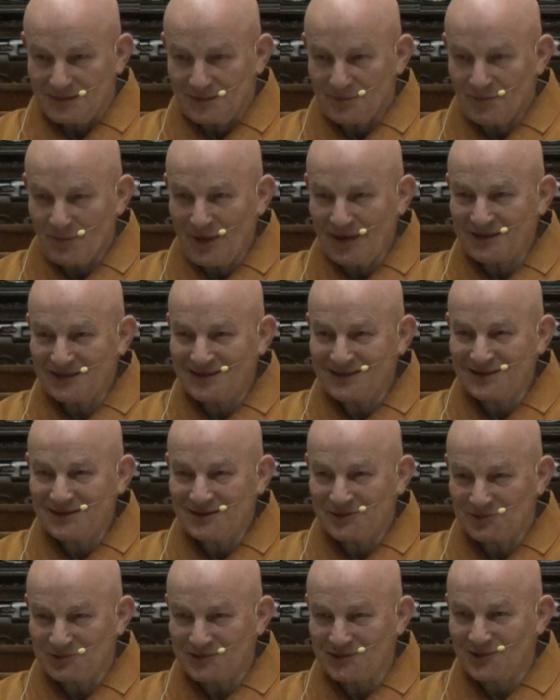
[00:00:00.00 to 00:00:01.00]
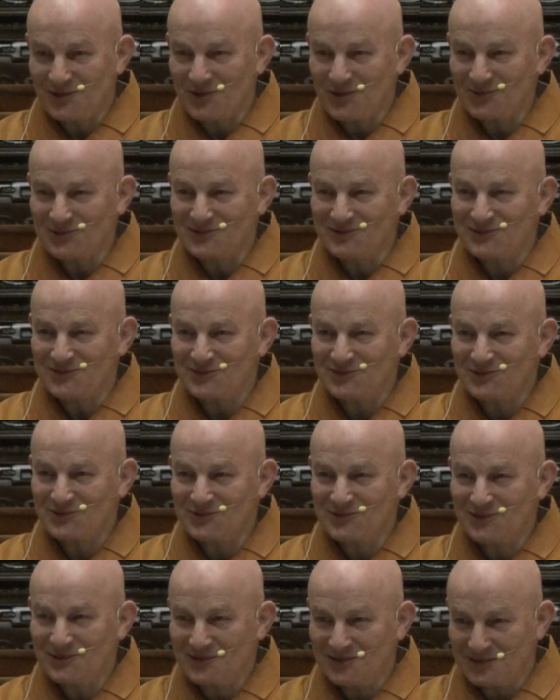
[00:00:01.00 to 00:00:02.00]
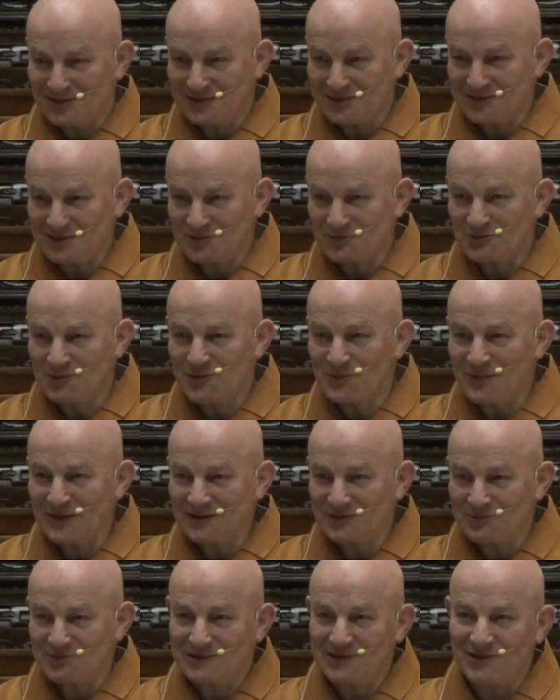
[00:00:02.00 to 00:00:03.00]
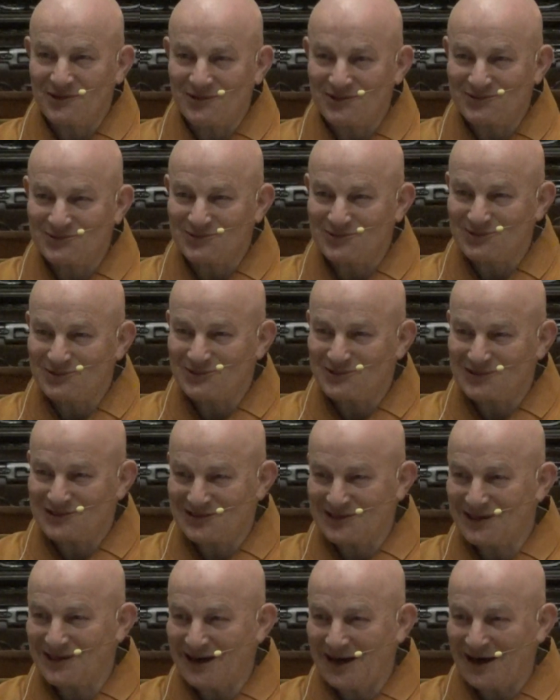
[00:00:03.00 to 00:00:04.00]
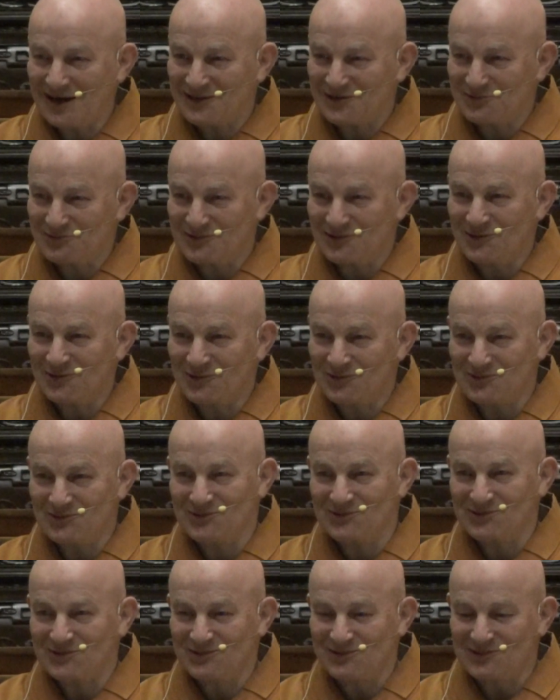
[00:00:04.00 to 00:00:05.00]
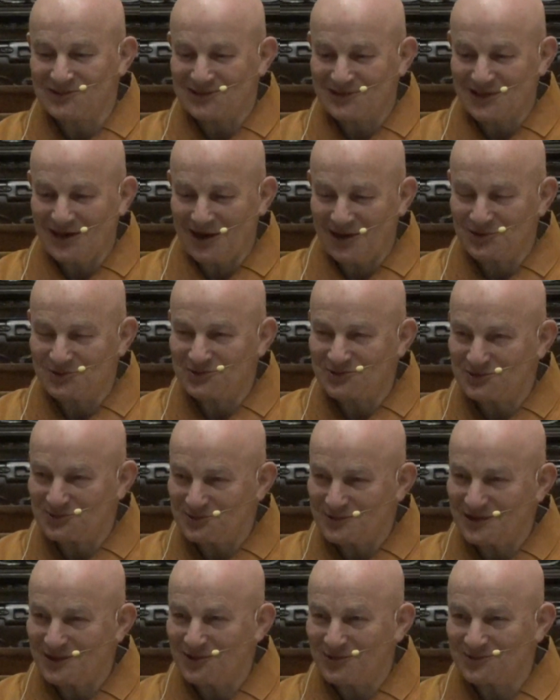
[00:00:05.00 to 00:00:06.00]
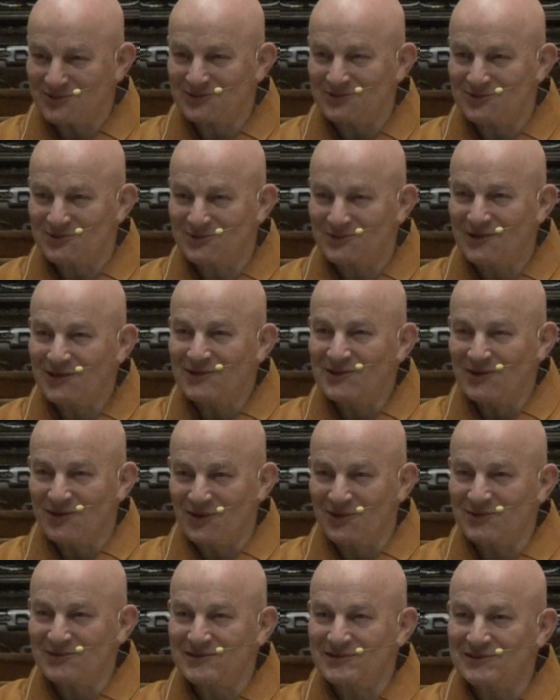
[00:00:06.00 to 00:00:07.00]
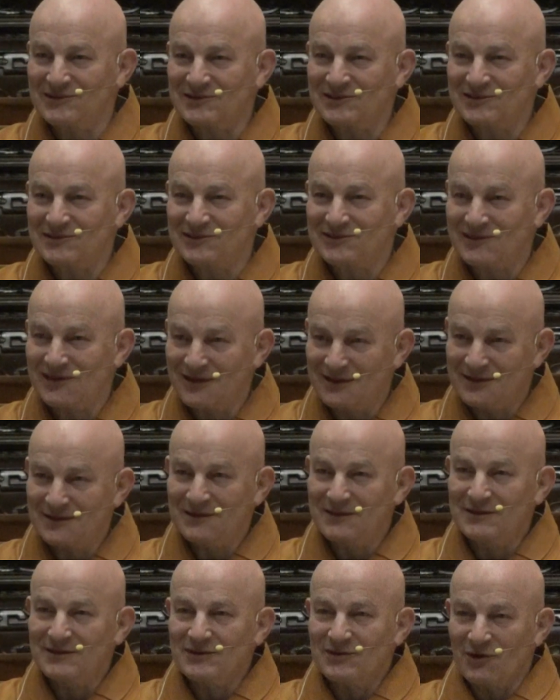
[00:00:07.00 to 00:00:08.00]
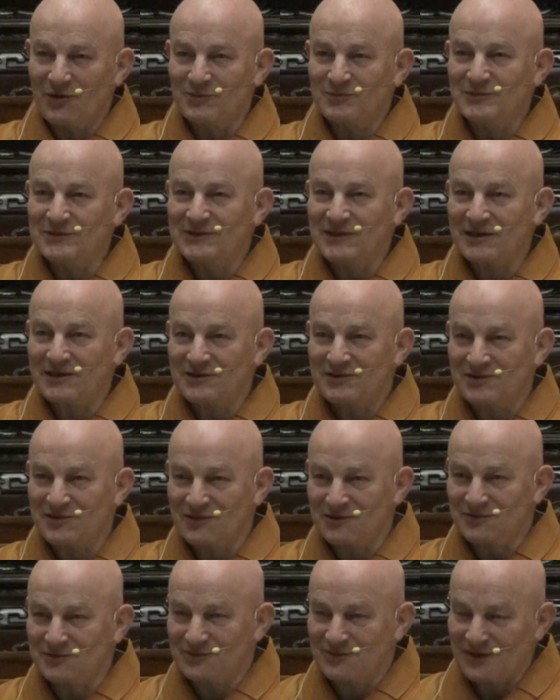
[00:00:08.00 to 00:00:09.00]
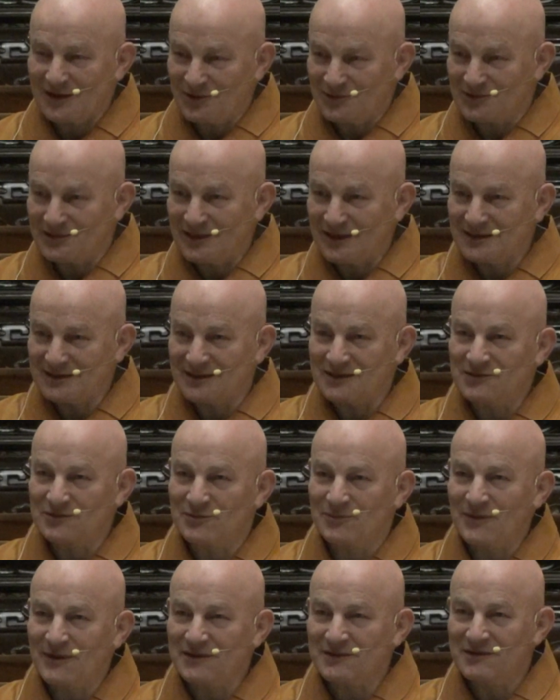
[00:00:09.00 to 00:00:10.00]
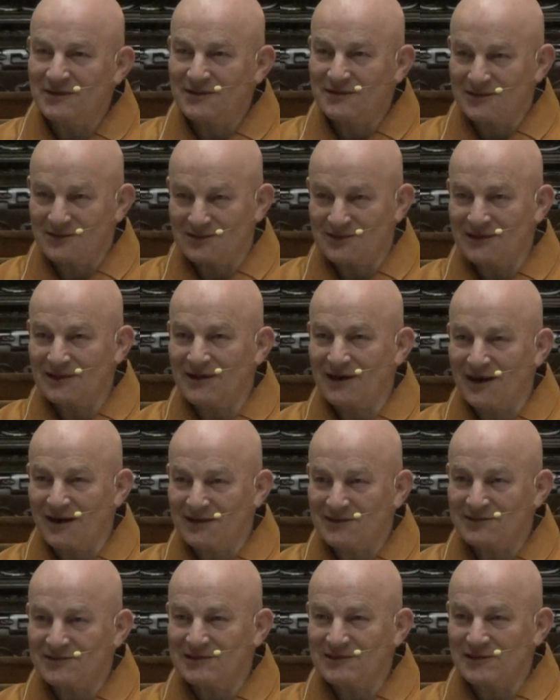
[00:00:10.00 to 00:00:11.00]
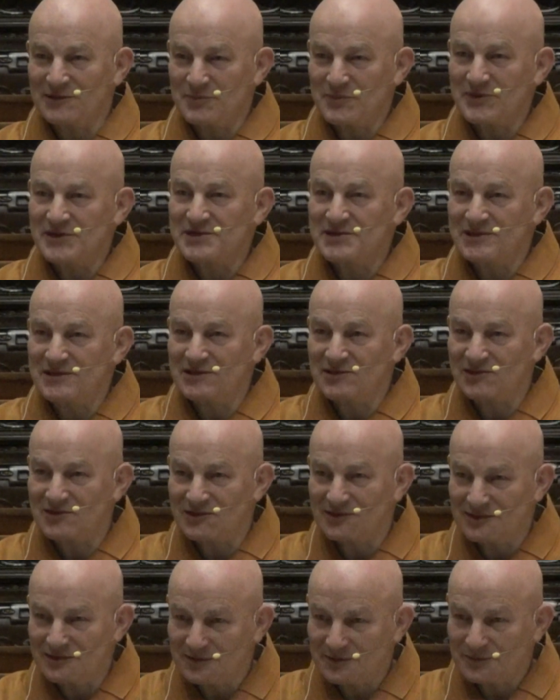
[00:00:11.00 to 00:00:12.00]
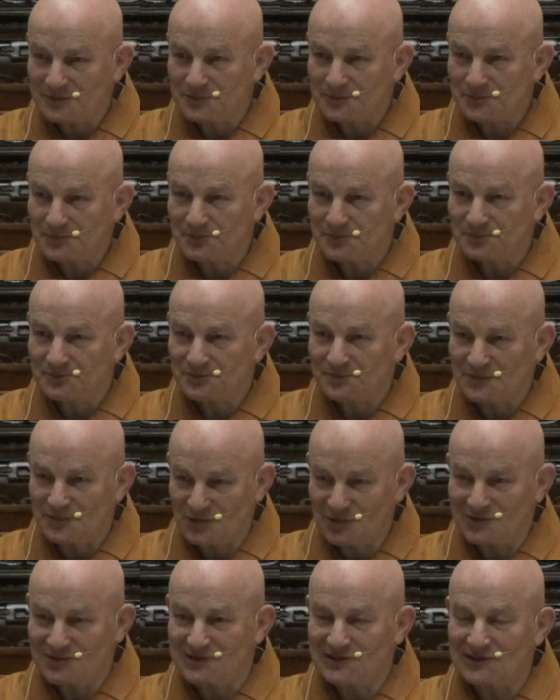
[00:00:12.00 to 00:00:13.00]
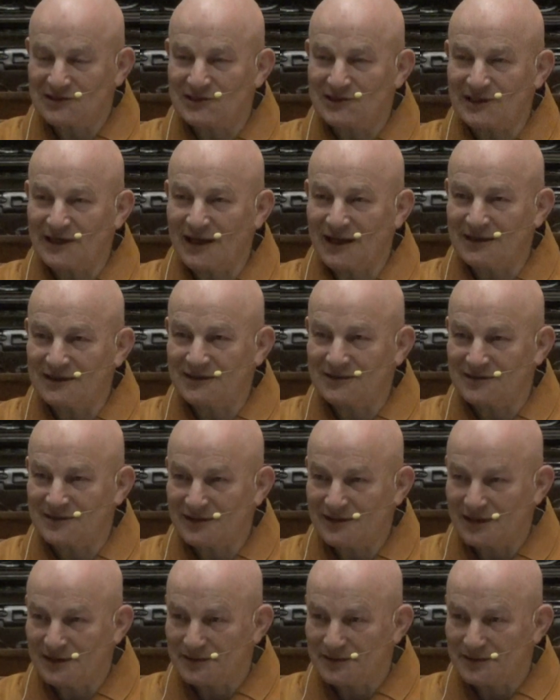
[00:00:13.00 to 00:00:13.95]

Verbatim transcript: money we hold to, the woman we hold to, the car we hold to, the house we hold to, all these objects of our attachment, they are the images, not the reality.